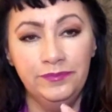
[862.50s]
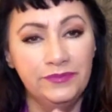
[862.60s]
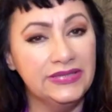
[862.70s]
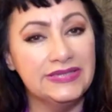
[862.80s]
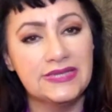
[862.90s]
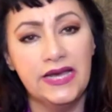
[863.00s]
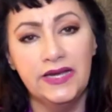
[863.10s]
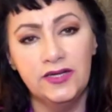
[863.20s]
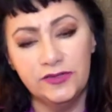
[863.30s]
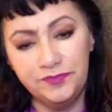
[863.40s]

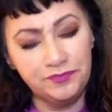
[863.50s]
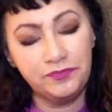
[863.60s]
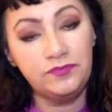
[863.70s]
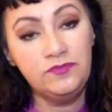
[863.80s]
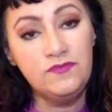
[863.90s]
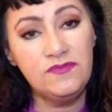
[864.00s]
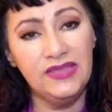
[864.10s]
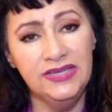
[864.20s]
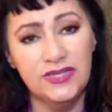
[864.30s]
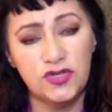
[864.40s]
attire
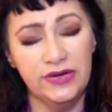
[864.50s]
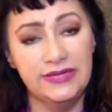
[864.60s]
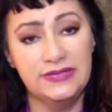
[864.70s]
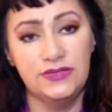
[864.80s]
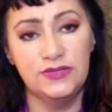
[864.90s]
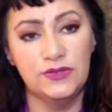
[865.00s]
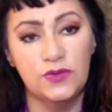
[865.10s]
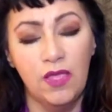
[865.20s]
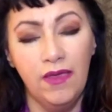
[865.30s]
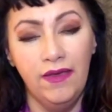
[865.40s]
and trying to,
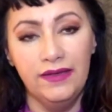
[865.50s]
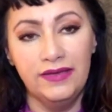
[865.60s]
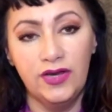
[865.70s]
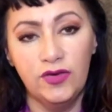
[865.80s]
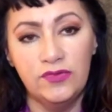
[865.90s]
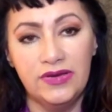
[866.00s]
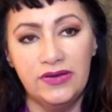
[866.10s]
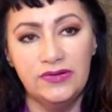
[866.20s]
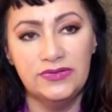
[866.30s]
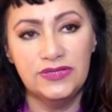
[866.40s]

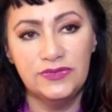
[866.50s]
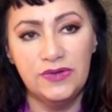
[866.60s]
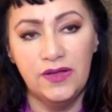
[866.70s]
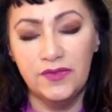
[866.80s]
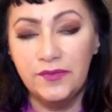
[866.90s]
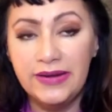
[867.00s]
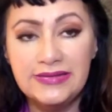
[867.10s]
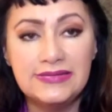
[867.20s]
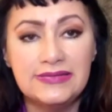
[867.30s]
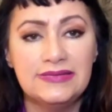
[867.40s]
go to all the
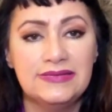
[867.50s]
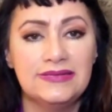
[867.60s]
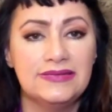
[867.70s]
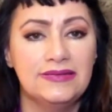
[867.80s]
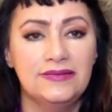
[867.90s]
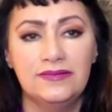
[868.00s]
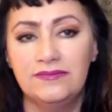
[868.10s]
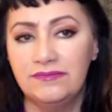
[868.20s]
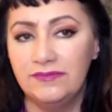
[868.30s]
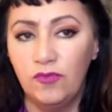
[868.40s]
races and
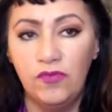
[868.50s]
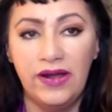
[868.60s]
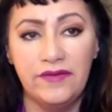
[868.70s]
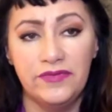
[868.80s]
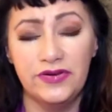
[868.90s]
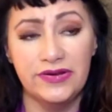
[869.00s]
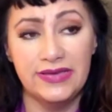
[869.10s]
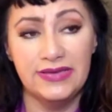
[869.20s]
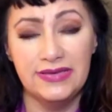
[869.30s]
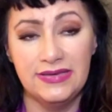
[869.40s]
whatever your
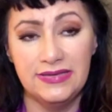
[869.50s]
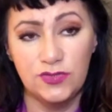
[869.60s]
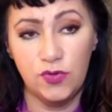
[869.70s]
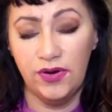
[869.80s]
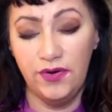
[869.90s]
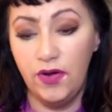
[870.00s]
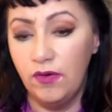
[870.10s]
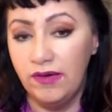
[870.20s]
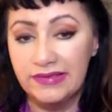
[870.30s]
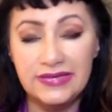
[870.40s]
gig is, or know
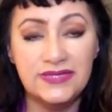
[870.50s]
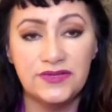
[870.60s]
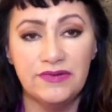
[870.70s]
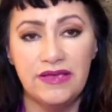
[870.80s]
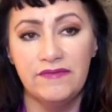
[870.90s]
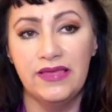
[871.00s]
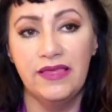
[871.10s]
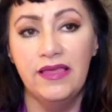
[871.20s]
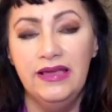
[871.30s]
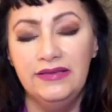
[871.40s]
all the history of it,
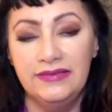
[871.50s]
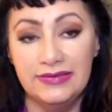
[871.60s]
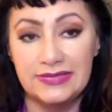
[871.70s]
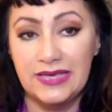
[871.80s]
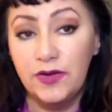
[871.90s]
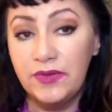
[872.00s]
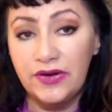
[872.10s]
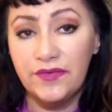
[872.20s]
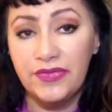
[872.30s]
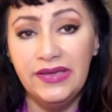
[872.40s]
that's going to be your
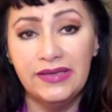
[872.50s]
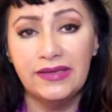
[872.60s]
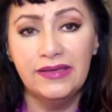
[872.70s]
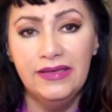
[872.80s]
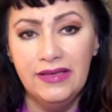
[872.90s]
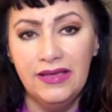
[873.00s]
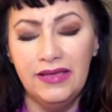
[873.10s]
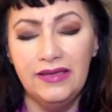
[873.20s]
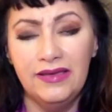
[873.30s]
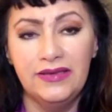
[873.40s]
thing.
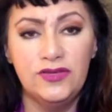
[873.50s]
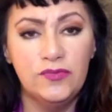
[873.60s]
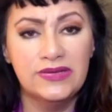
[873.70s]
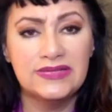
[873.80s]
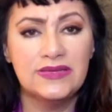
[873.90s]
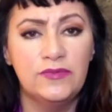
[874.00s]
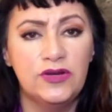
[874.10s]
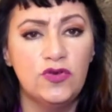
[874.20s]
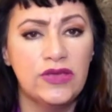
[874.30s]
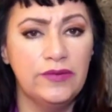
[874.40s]
And you want someone
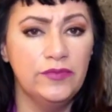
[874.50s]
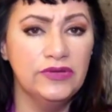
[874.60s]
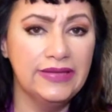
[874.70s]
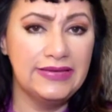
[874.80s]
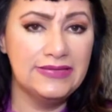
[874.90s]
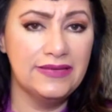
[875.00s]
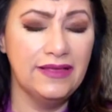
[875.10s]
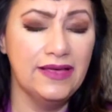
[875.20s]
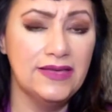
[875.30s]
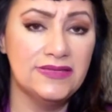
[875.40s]
who can relate to
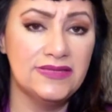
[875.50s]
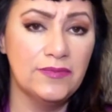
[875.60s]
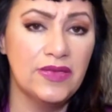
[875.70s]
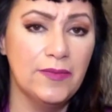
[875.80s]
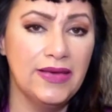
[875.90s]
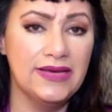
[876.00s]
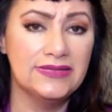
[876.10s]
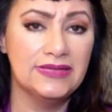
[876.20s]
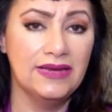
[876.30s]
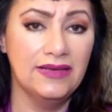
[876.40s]
that in some
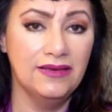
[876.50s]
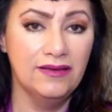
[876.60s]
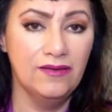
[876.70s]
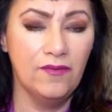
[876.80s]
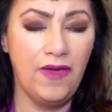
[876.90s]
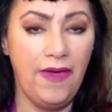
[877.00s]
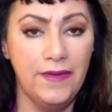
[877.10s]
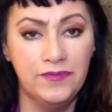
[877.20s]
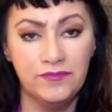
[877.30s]
capacity, okay?